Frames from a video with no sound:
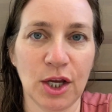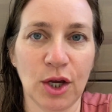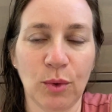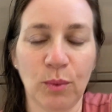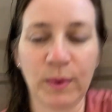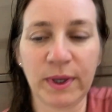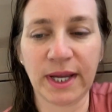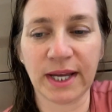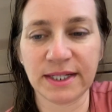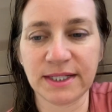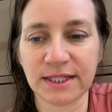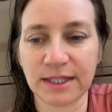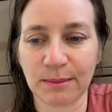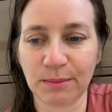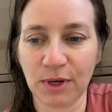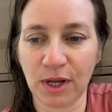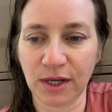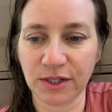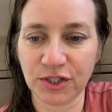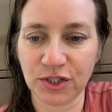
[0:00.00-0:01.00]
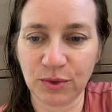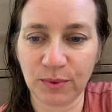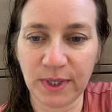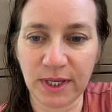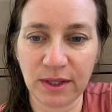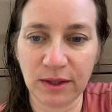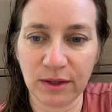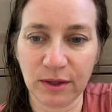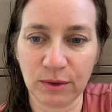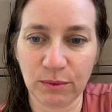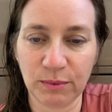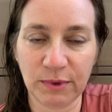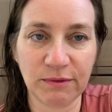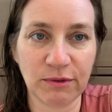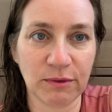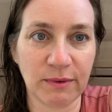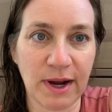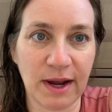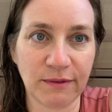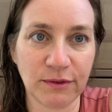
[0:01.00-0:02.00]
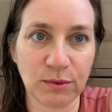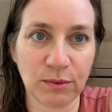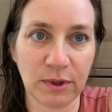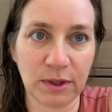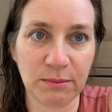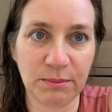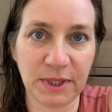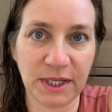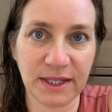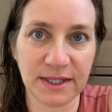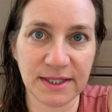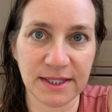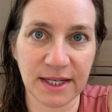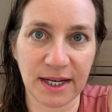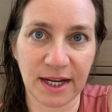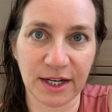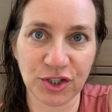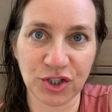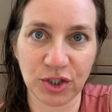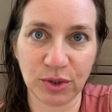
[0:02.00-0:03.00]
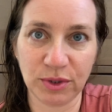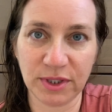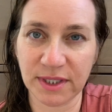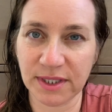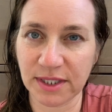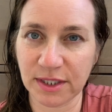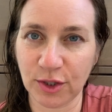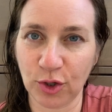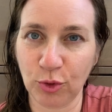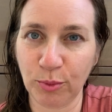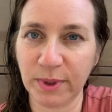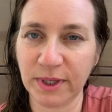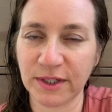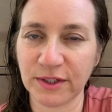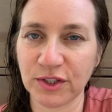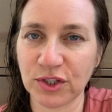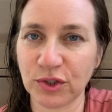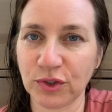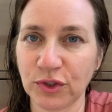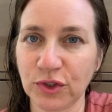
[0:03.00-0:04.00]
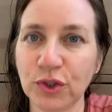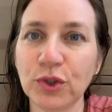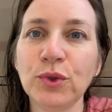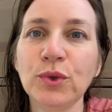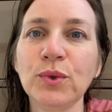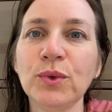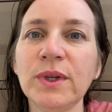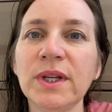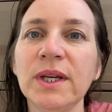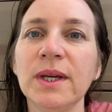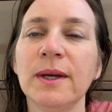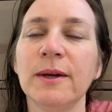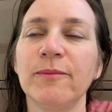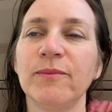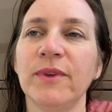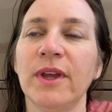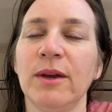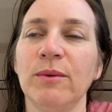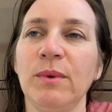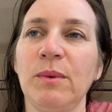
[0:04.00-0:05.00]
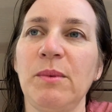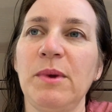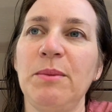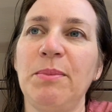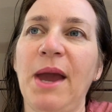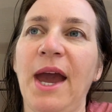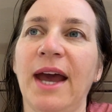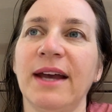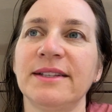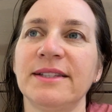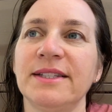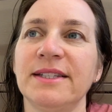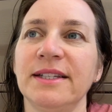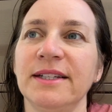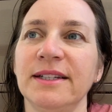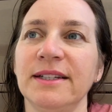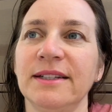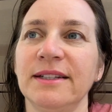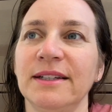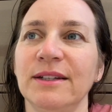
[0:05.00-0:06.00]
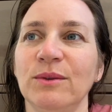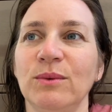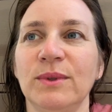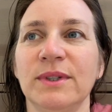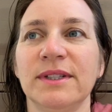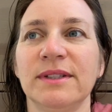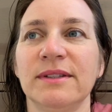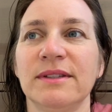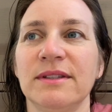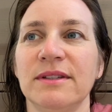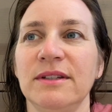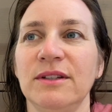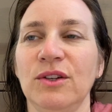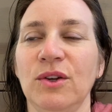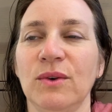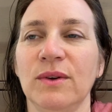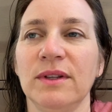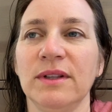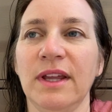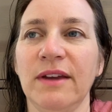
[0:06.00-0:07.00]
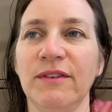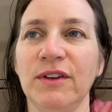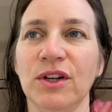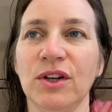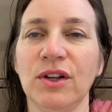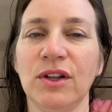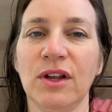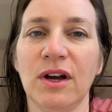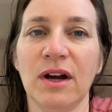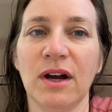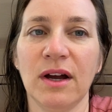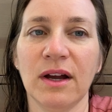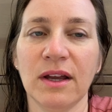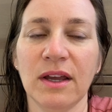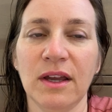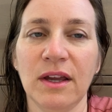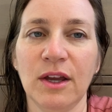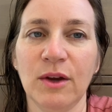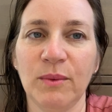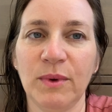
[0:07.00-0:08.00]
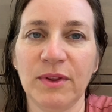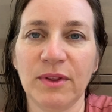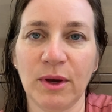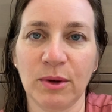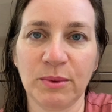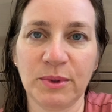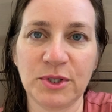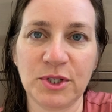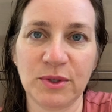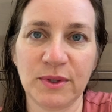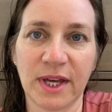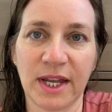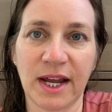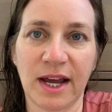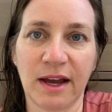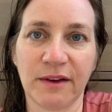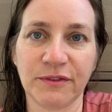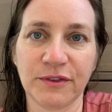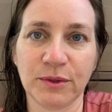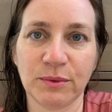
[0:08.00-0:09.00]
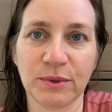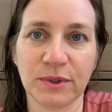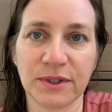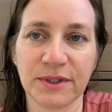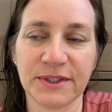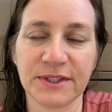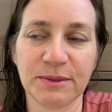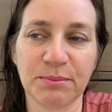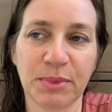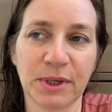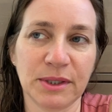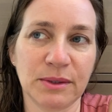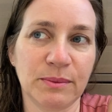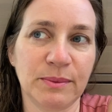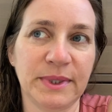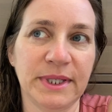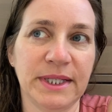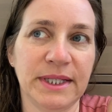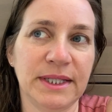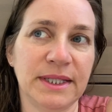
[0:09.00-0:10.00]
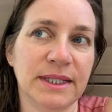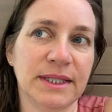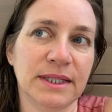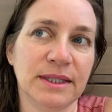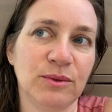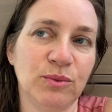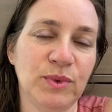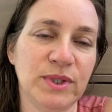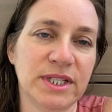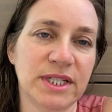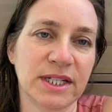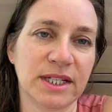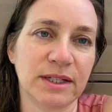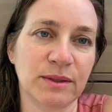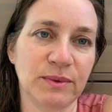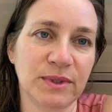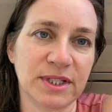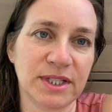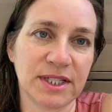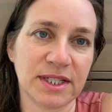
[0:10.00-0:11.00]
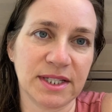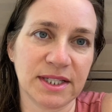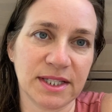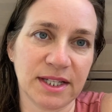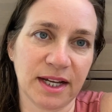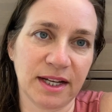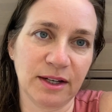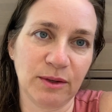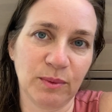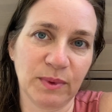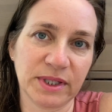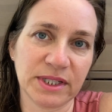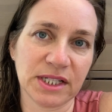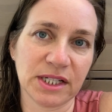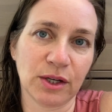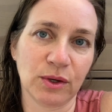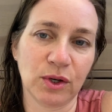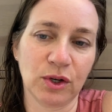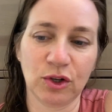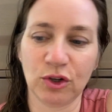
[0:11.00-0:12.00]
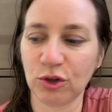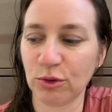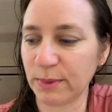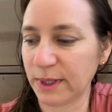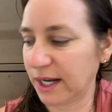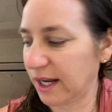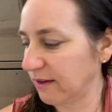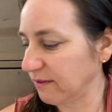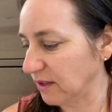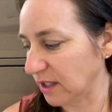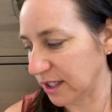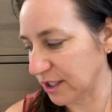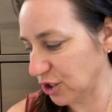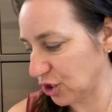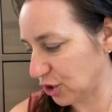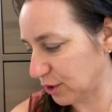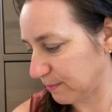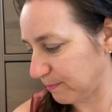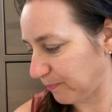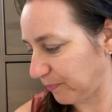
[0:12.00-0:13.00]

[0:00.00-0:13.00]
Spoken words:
We ended up not doing the river raft one because it actually doesn't open until noon. And when we passed it, it was, 11 o'clock. We thought we'd do that afterwards, but we didn't. We just decided we wanted to go home and have lunch.